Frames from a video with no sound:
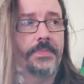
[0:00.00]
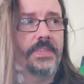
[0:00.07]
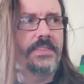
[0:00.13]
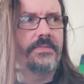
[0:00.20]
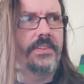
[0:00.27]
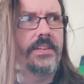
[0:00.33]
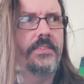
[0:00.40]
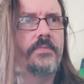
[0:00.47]

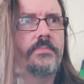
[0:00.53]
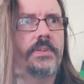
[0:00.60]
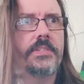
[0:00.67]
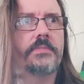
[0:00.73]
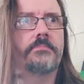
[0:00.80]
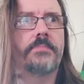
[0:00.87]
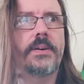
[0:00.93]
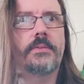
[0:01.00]
Never really knew
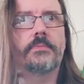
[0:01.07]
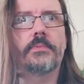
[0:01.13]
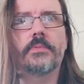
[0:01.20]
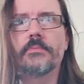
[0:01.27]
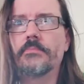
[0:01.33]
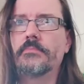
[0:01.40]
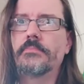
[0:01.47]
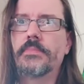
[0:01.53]
much about
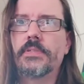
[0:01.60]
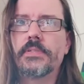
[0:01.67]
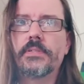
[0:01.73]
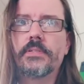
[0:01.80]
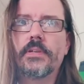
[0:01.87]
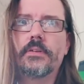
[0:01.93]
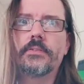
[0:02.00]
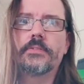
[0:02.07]
them as
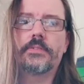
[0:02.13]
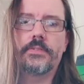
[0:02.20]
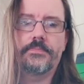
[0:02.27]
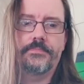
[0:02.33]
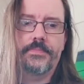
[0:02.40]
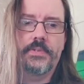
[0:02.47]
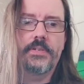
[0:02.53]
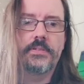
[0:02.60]
such.
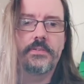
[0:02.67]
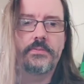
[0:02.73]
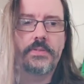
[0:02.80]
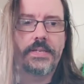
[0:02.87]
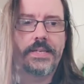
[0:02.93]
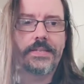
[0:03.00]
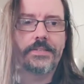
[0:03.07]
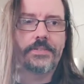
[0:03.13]
I knew
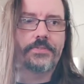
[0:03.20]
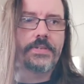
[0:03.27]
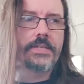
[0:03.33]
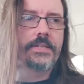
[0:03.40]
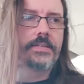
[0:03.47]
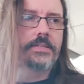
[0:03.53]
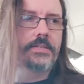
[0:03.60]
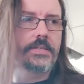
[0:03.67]
they had
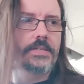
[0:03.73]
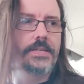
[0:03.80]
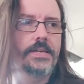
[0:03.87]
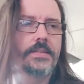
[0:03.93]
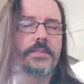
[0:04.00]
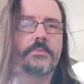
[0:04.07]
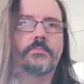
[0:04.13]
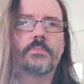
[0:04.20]
strings, you
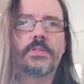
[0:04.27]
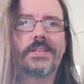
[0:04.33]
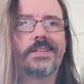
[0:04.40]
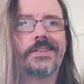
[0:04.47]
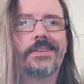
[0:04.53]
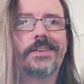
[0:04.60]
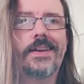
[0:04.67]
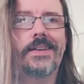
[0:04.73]
hit them with
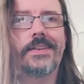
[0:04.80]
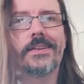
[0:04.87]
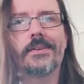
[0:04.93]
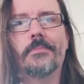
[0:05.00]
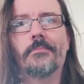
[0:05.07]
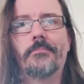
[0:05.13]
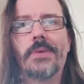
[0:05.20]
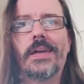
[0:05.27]
a
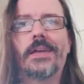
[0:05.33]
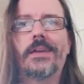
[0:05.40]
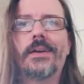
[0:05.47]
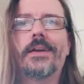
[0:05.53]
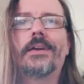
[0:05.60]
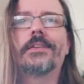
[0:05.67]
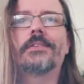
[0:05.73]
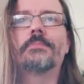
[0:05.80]
pick
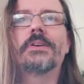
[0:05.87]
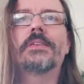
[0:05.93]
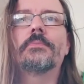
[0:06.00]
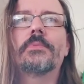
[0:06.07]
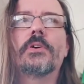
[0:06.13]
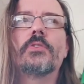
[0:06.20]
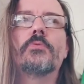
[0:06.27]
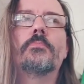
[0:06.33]
and you make
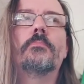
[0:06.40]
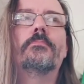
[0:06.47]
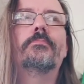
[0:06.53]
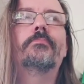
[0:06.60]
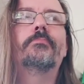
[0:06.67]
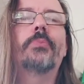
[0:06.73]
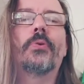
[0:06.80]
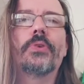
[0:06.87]
them go
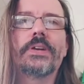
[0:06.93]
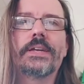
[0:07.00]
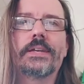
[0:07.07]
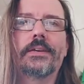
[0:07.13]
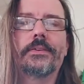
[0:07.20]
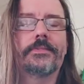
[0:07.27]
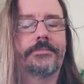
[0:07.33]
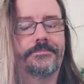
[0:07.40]

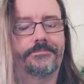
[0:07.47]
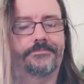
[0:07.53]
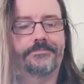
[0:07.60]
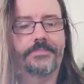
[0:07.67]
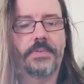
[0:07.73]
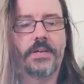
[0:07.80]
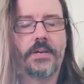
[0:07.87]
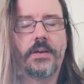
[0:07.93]
boing,
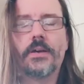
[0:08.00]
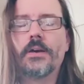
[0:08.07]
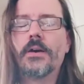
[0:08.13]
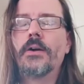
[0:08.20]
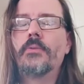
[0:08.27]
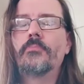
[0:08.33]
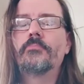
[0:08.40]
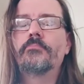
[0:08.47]

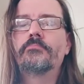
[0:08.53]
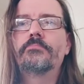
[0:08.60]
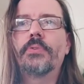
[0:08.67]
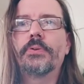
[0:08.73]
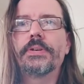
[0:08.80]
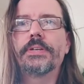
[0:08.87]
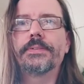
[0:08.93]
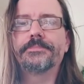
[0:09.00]

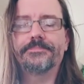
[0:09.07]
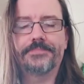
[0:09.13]
boing.